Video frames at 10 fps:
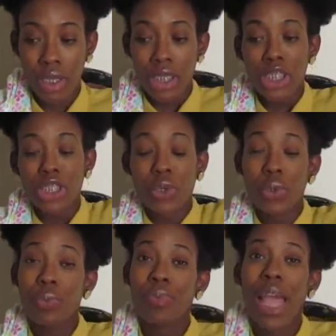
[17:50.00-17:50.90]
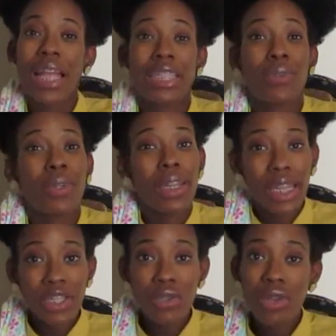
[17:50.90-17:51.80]
So I just want to
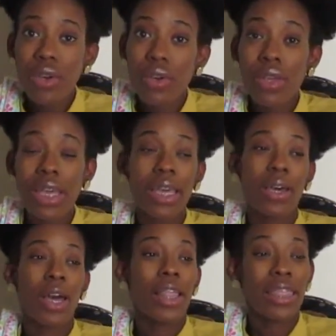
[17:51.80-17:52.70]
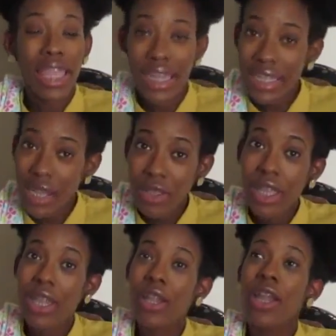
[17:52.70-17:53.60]
let you know, ladies out
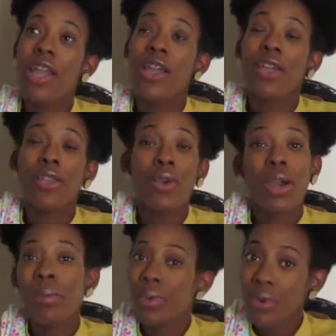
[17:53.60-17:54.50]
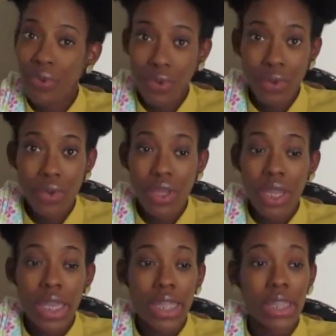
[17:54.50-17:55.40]
there, you are beautiful.
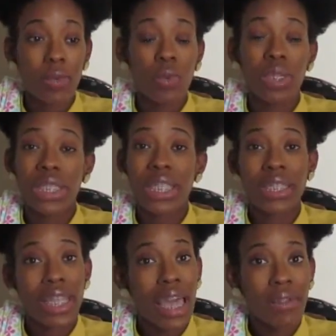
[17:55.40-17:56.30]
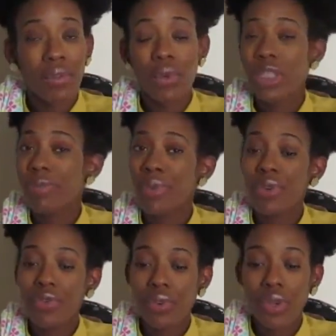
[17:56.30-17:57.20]
What's inside of you is
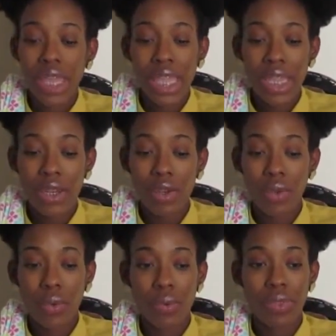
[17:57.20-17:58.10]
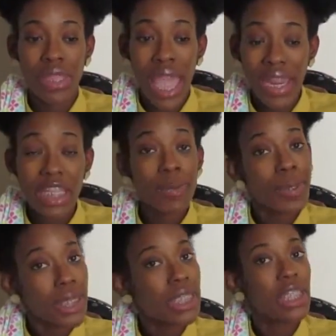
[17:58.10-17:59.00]
beautiful, and that
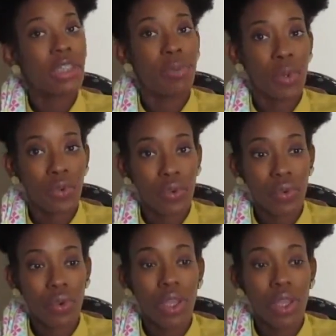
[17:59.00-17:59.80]
experience is beautiful.